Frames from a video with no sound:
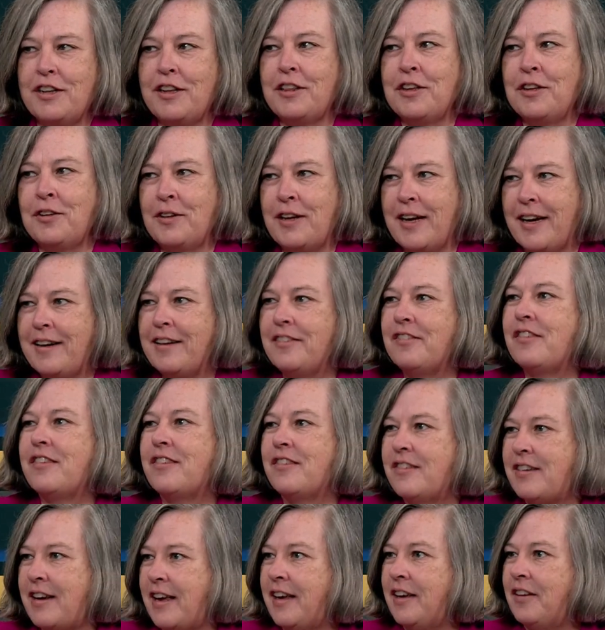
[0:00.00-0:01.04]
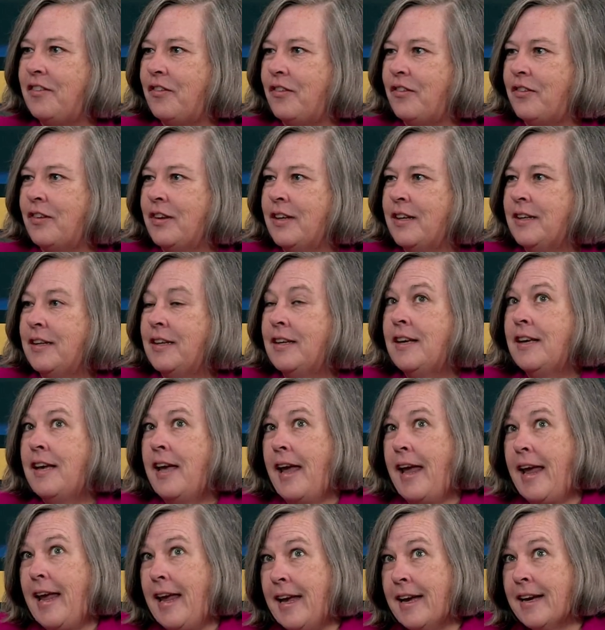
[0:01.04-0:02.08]
in the United States.
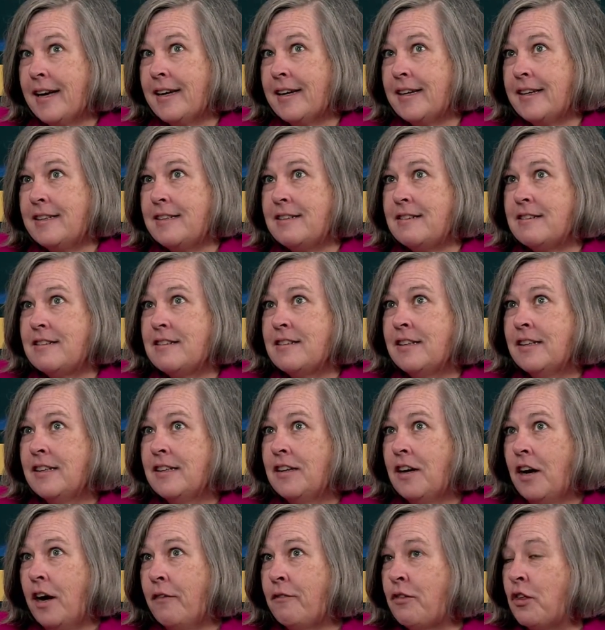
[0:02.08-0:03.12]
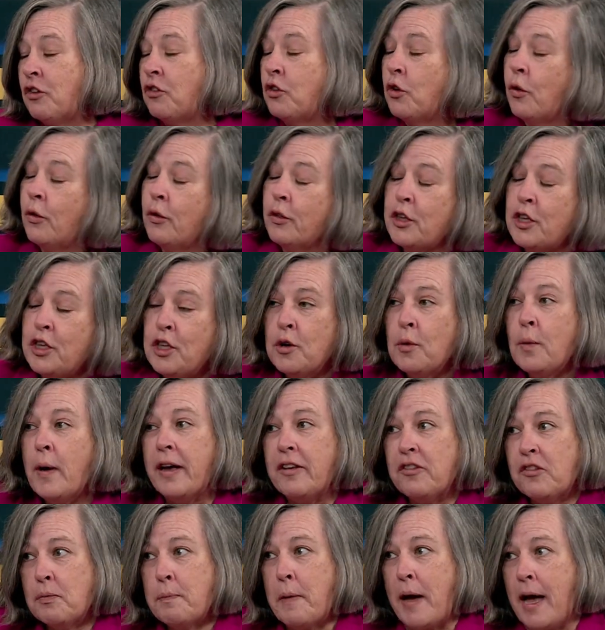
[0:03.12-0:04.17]
And of the total
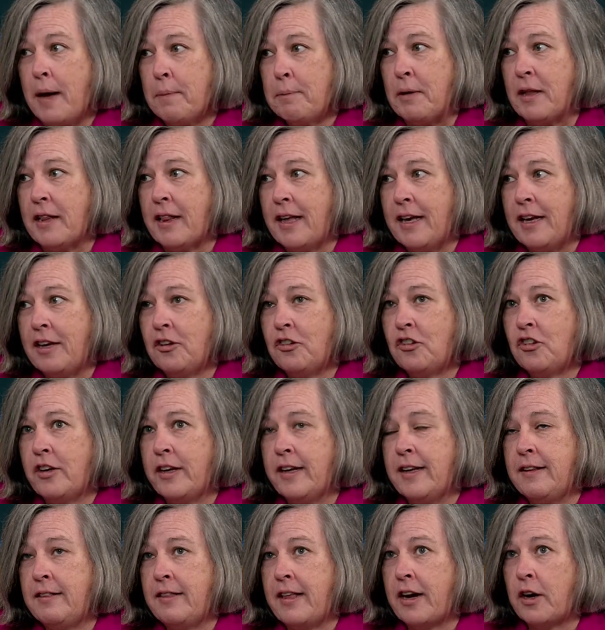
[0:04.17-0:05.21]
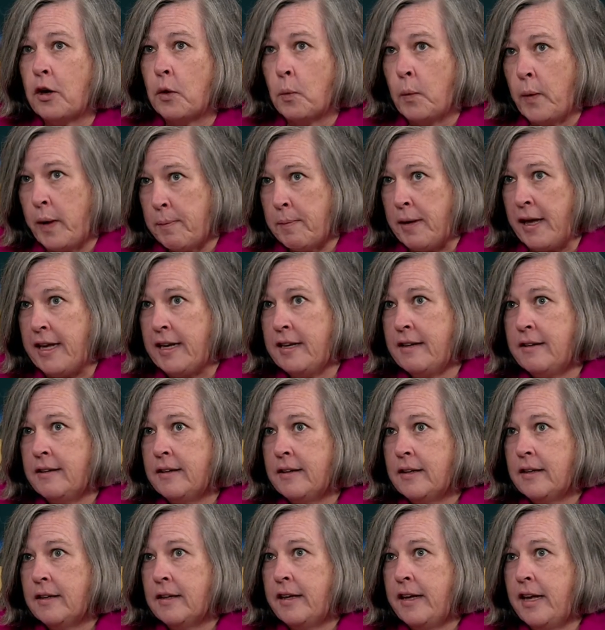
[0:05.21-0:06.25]
US population that are women,
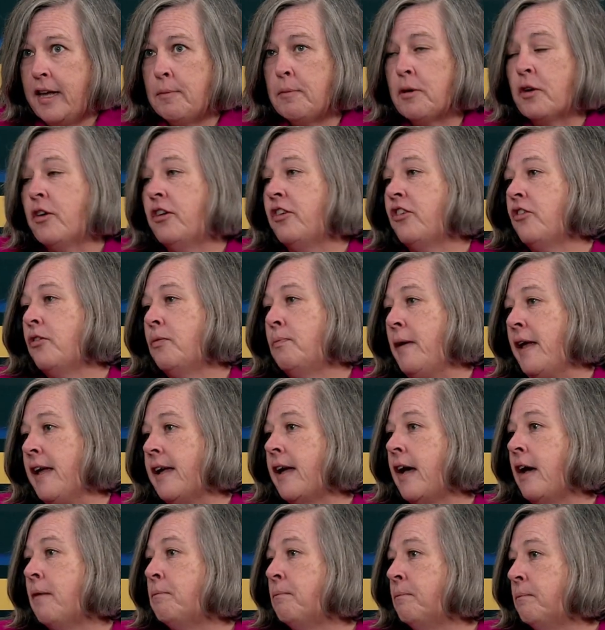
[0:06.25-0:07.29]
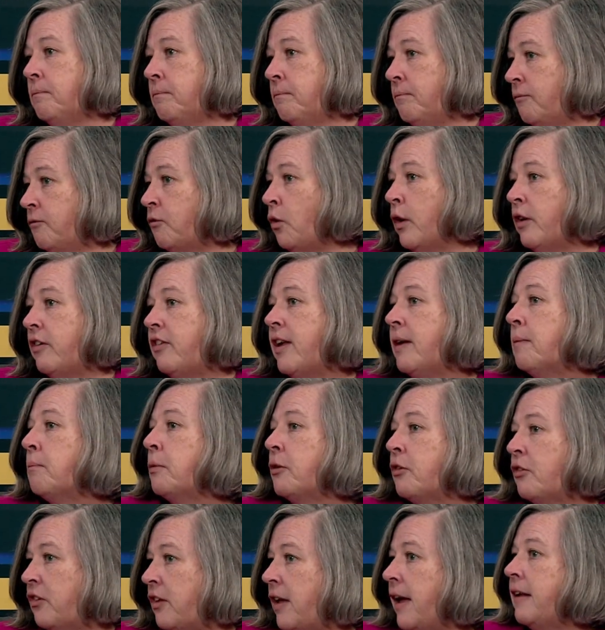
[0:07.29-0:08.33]
immigrants make up
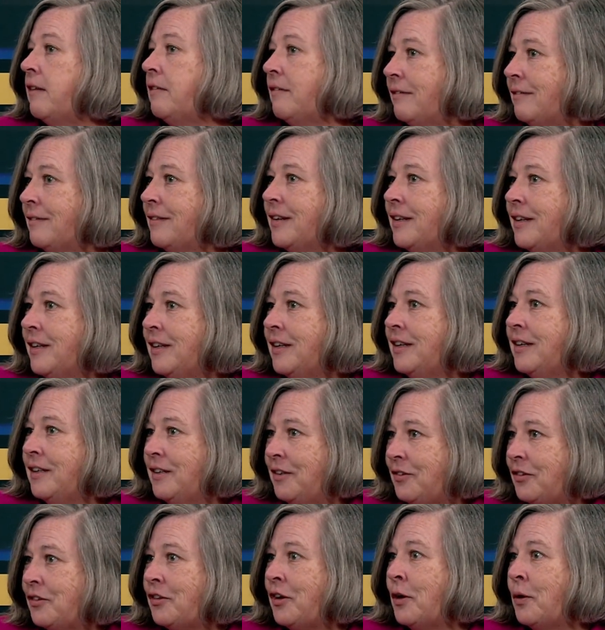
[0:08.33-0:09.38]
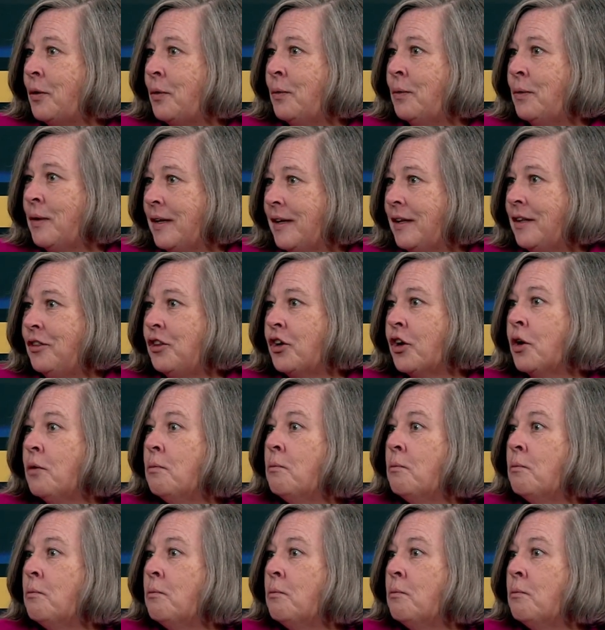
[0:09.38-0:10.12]
14%. Oh, wow. So there are